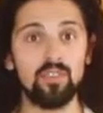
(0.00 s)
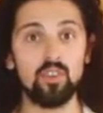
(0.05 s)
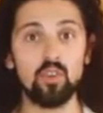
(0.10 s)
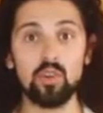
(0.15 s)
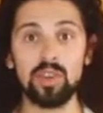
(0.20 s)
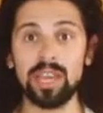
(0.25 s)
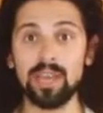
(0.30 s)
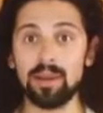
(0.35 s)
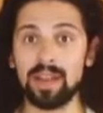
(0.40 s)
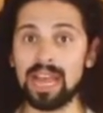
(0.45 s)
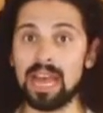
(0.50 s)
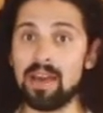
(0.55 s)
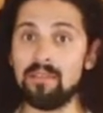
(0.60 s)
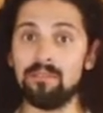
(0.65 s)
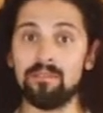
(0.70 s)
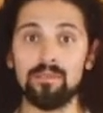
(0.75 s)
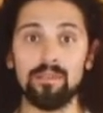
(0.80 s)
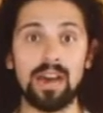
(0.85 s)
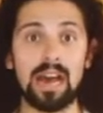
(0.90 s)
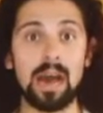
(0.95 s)
You can
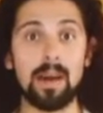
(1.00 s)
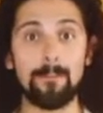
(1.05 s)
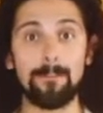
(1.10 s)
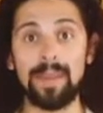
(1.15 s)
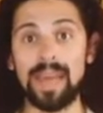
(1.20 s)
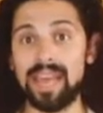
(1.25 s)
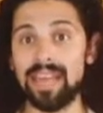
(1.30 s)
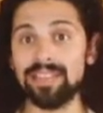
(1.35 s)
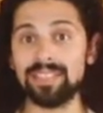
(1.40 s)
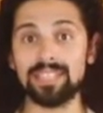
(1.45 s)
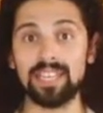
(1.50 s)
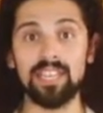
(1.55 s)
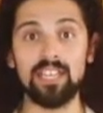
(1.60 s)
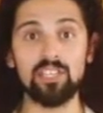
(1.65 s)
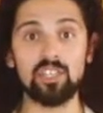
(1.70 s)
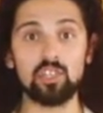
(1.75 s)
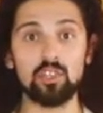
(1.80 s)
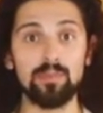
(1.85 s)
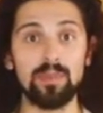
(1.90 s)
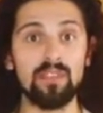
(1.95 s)
have a bass
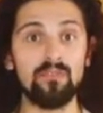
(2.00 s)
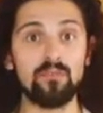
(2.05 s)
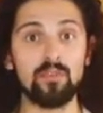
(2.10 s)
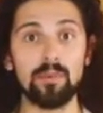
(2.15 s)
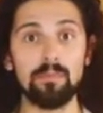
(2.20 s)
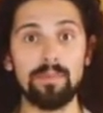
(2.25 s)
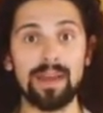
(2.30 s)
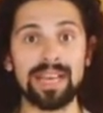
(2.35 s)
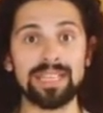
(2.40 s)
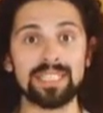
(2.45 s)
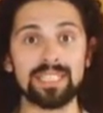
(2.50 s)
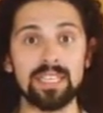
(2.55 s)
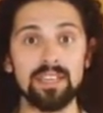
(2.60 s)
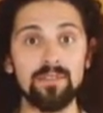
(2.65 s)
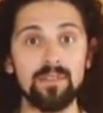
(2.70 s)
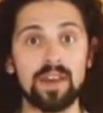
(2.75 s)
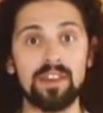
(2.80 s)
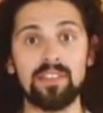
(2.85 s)
instrument from Massive,